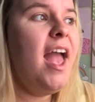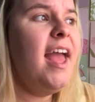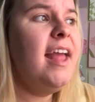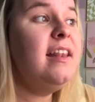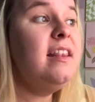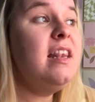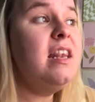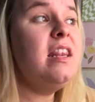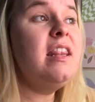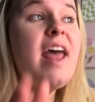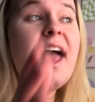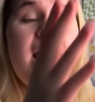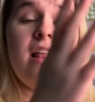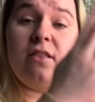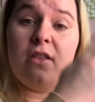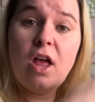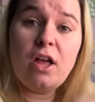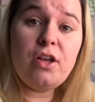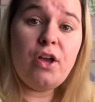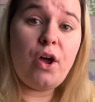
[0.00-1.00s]
And that
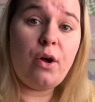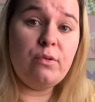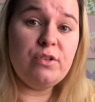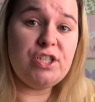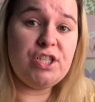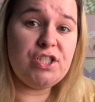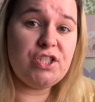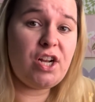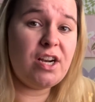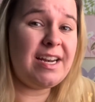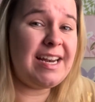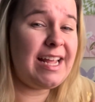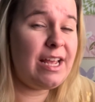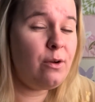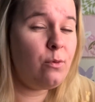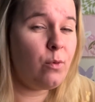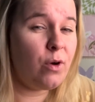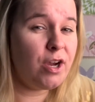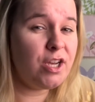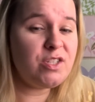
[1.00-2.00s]
long ago when she started
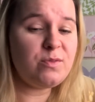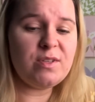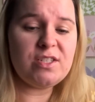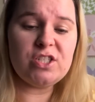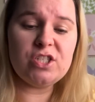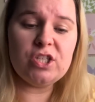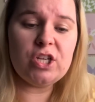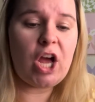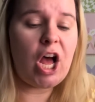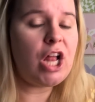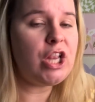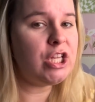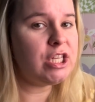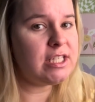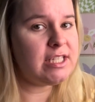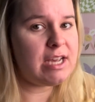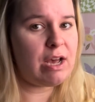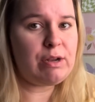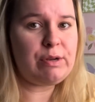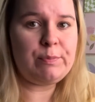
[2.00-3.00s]
It Works was not looked
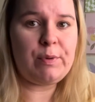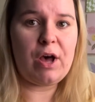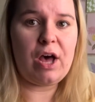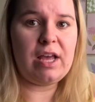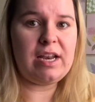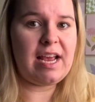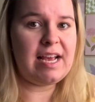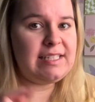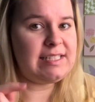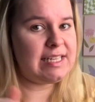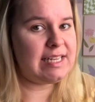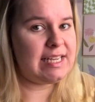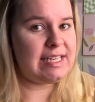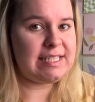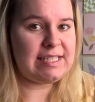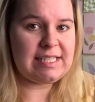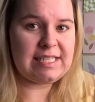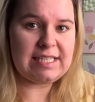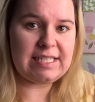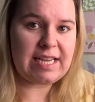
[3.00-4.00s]
down upon as it
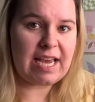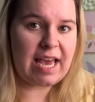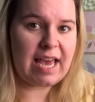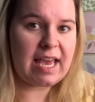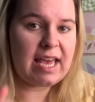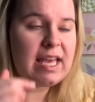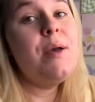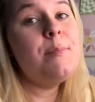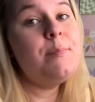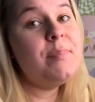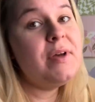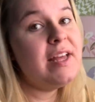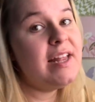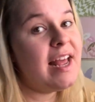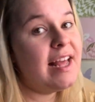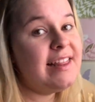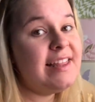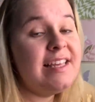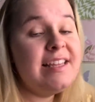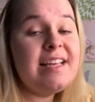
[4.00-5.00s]
is today. But
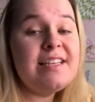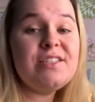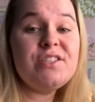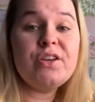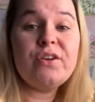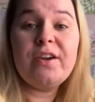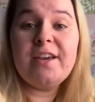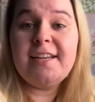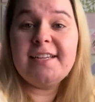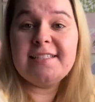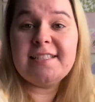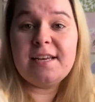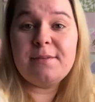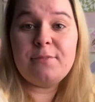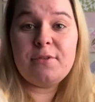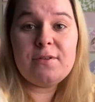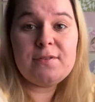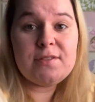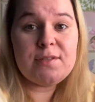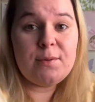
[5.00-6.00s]
I think that's a great
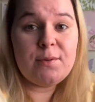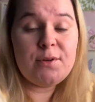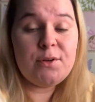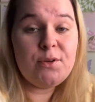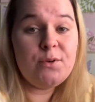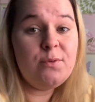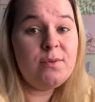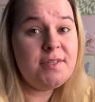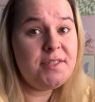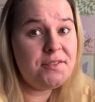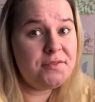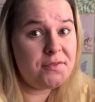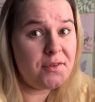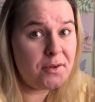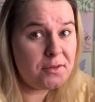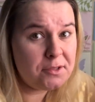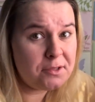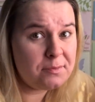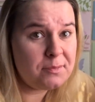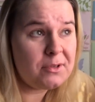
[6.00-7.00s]
example of someone who was
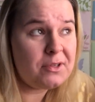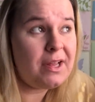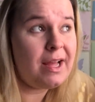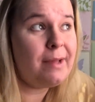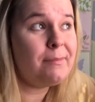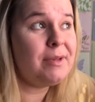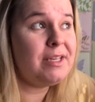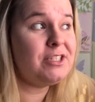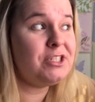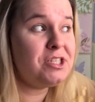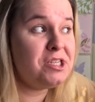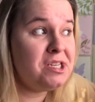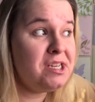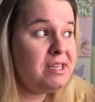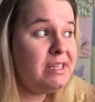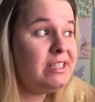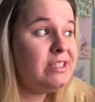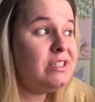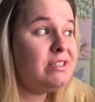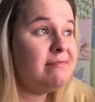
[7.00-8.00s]
vulnerable. I mean,
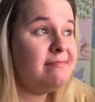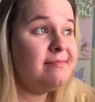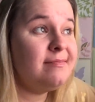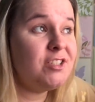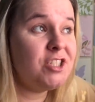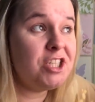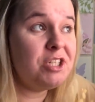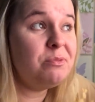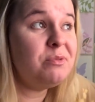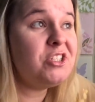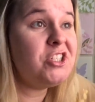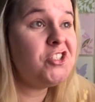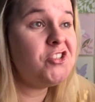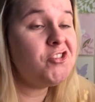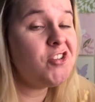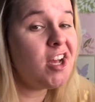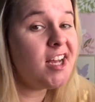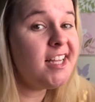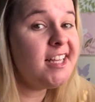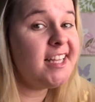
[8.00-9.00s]
she was
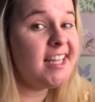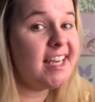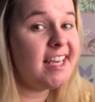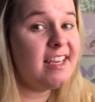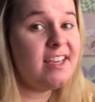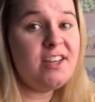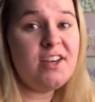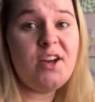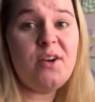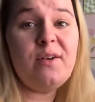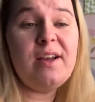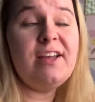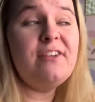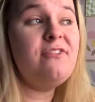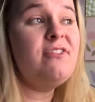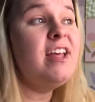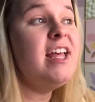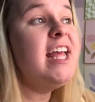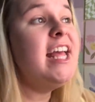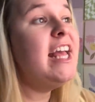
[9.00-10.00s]
struggling, you know,
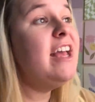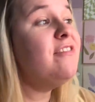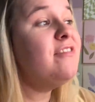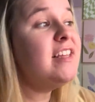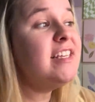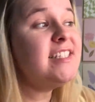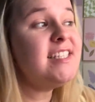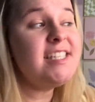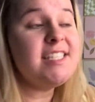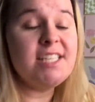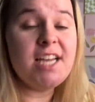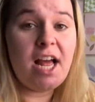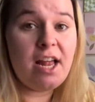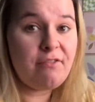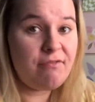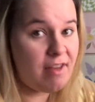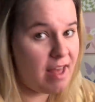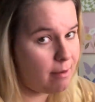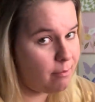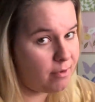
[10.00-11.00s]
if this is
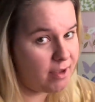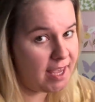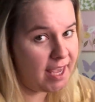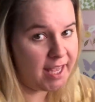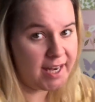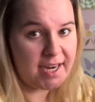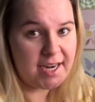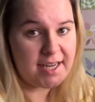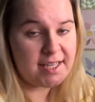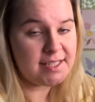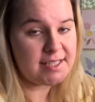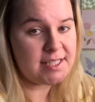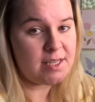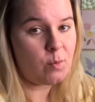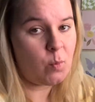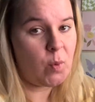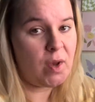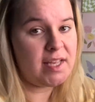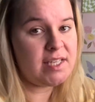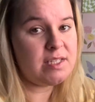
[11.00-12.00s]
not fabricated in
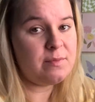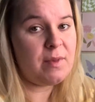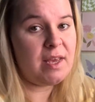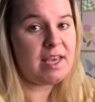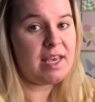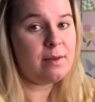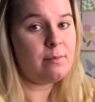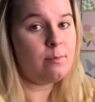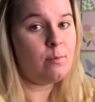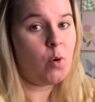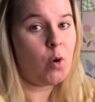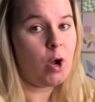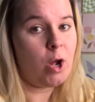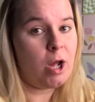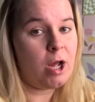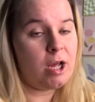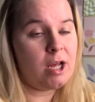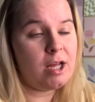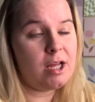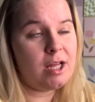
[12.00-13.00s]
some way to make it
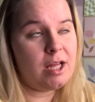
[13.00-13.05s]
more,